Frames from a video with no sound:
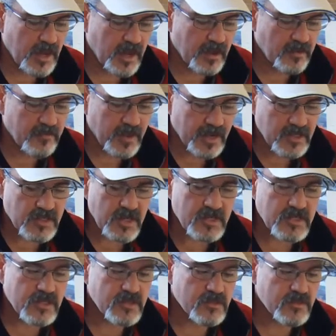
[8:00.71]
have
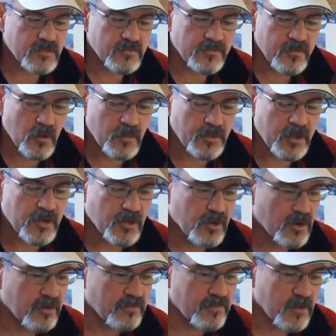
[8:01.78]
access to foam
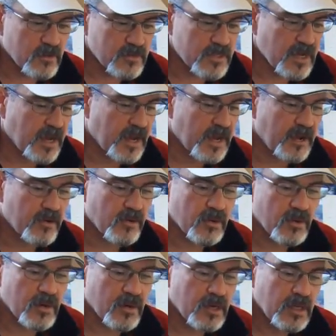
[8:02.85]
cure or foam tack
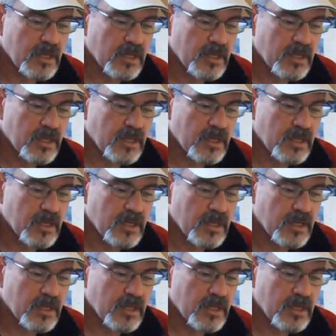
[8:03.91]
or